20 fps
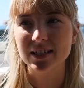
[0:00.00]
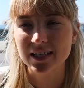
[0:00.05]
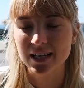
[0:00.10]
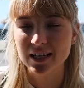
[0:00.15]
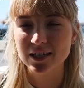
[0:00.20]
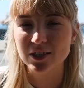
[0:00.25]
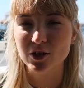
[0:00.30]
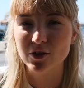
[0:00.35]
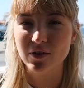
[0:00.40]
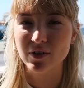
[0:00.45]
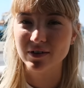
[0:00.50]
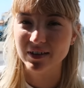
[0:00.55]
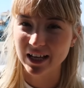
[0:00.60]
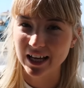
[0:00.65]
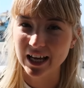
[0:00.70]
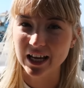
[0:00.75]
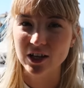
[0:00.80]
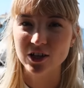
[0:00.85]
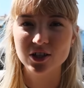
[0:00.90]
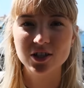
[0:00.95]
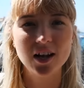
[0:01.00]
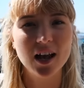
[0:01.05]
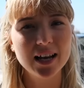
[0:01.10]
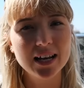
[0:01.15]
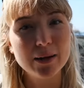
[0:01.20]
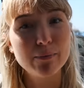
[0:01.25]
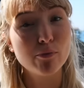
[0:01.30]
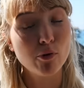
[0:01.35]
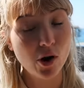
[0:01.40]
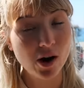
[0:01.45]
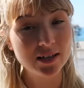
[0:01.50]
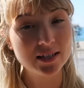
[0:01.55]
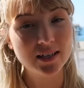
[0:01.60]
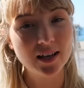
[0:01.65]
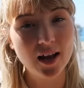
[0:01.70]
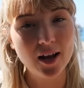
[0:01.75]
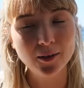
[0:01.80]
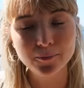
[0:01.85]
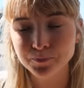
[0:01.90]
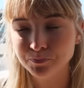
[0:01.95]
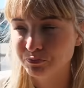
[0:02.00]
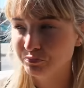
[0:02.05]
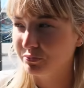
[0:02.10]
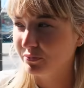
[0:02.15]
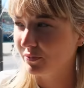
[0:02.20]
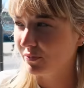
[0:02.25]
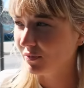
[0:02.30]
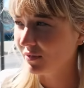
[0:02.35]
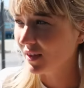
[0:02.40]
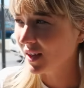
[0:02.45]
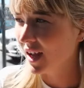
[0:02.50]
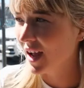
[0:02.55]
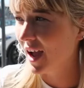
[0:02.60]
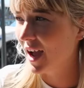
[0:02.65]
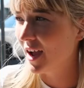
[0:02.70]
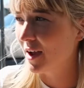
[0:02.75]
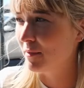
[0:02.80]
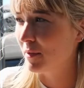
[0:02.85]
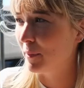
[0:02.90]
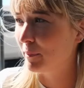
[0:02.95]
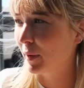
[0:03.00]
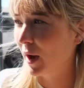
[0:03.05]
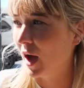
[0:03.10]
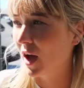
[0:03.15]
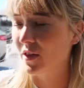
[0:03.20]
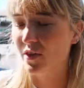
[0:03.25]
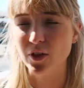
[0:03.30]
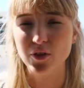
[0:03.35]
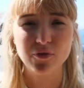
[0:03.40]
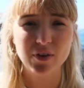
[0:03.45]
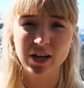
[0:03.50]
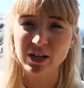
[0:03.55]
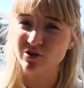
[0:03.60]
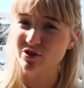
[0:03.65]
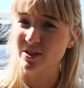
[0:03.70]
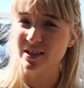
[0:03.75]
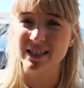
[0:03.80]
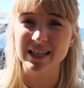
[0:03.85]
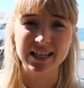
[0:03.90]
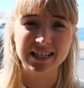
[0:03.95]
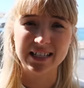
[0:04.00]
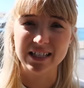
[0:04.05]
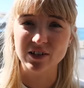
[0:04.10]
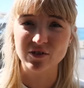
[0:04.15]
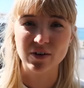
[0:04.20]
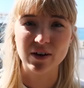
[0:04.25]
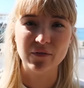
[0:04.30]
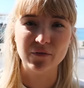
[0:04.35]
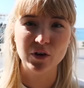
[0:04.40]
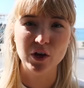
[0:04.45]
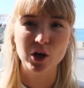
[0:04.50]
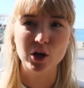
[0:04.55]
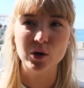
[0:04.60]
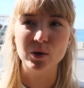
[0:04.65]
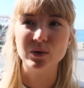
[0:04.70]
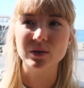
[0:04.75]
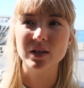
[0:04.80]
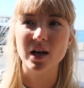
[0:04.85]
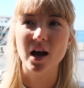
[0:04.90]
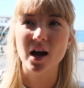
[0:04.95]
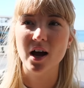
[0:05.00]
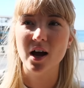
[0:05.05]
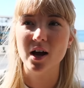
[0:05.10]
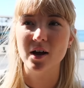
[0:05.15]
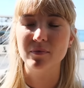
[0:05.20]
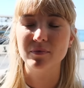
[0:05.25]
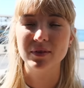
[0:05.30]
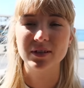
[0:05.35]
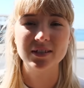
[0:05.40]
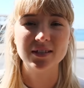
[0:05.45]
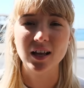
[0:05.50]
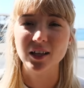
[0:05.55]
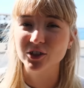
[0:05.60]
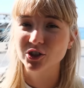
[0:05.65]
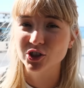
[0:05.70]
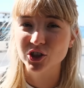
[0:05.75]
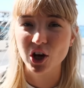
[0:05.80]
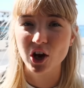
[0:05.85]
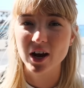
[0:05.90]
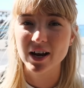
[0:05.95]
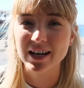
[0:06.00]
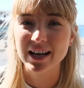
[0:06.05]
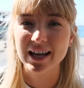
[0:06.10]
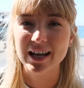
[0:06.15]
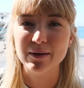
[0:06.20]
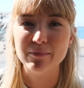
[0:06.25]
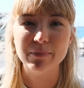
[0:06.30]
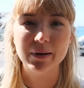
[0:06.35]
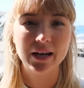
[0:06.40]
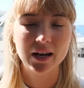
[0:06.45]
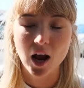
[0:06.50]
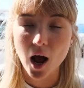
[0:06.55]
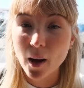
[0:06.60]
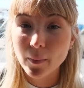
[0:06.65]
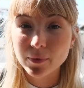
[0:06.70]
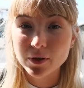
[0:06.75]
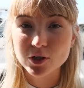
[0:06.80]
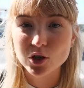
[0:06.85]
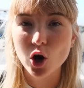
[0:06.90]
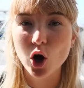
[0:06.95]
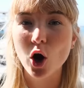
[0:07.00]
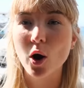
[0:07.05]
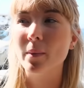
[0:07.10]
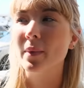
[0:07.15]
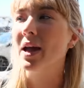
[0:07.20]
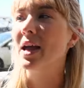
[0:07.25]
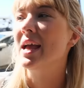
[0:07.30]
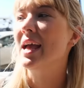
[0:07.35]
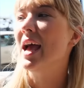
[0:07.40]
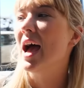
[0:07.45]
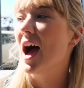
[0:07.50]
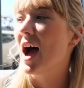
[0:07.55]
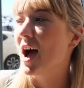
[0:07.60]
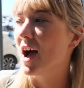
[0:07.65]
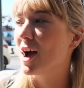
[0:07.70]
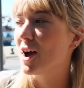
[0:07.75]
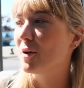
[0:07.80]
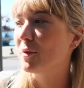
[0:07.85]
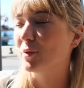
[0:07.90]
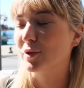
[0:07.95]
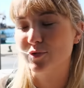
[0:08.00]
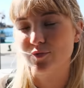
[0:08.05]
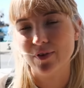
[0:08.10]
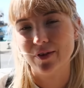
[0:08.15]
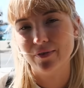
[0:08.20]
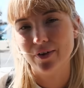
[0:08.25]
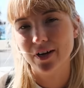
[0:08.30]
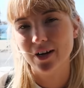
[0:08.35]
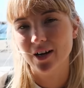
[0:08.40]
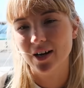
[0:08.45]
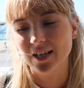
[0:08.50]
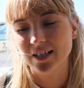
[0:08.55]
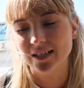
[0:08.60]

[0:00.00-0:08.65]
€6 each, slightly pricier. But the 360 degree views, the sun shining, being up the top, was really, really nice.